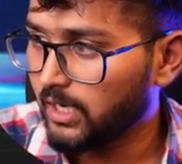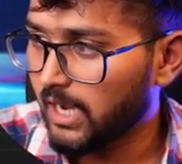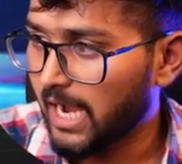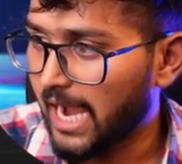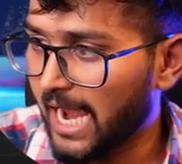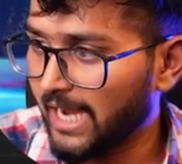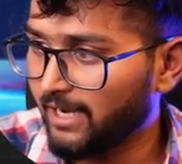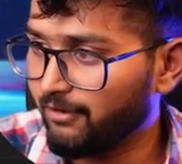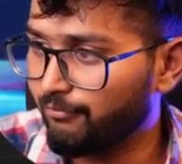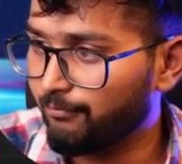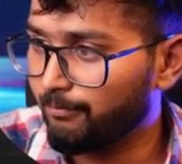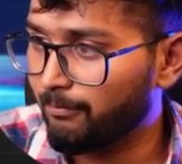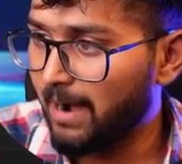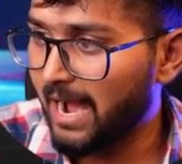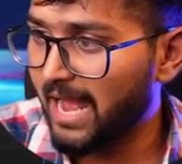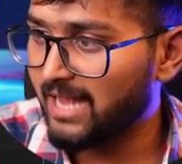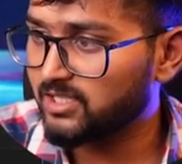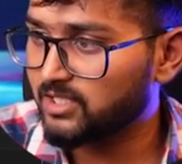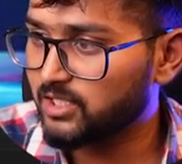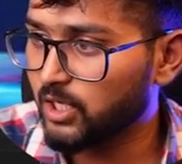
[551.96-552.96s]
I've
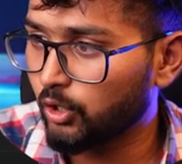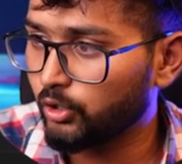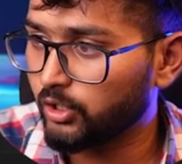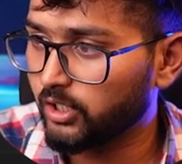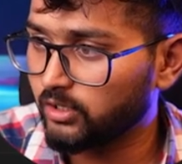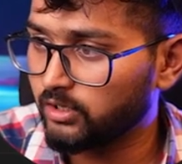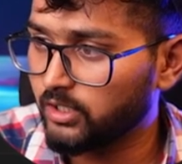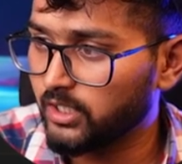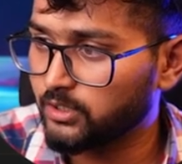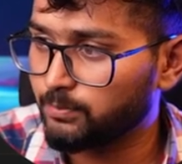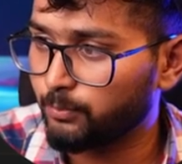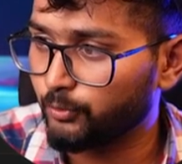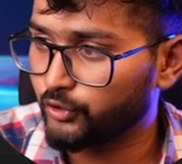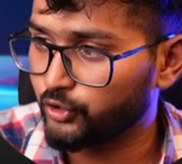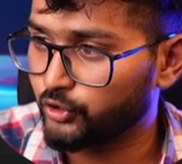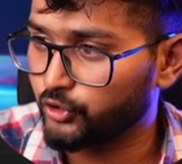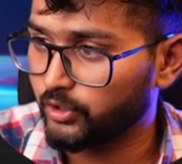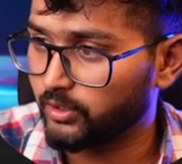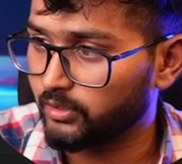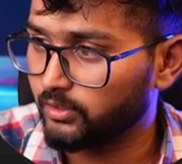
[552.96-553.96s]
masked out this
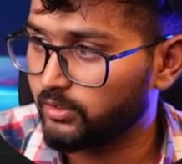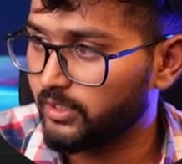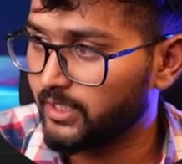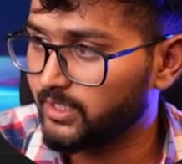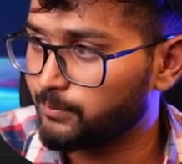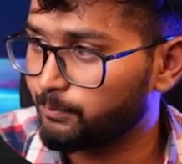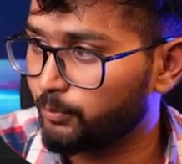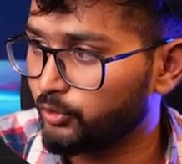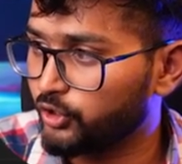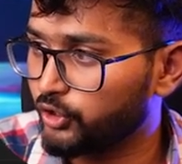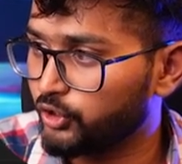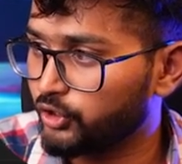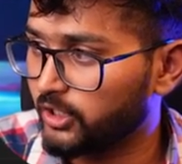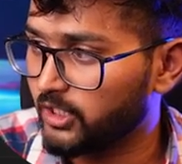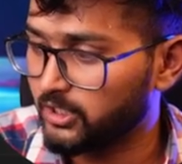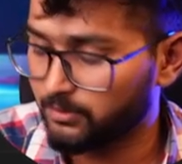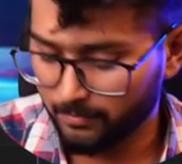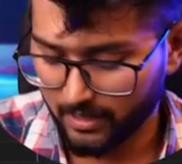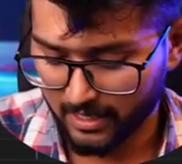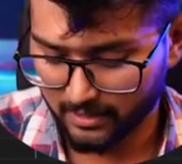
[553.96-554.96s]
position. This position
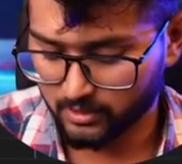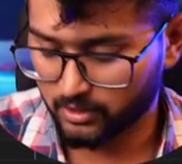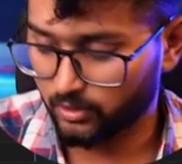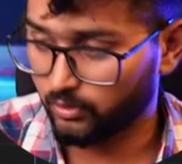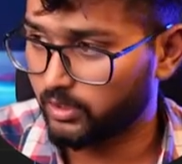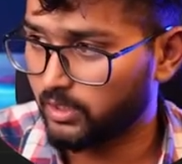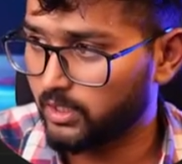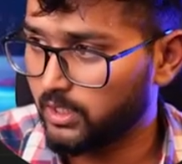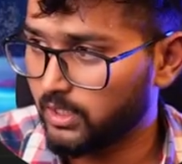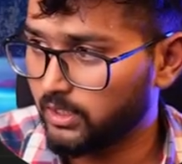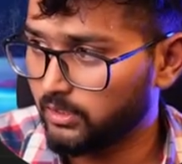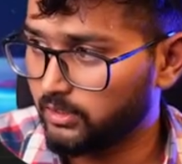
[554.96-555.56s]
is masked out.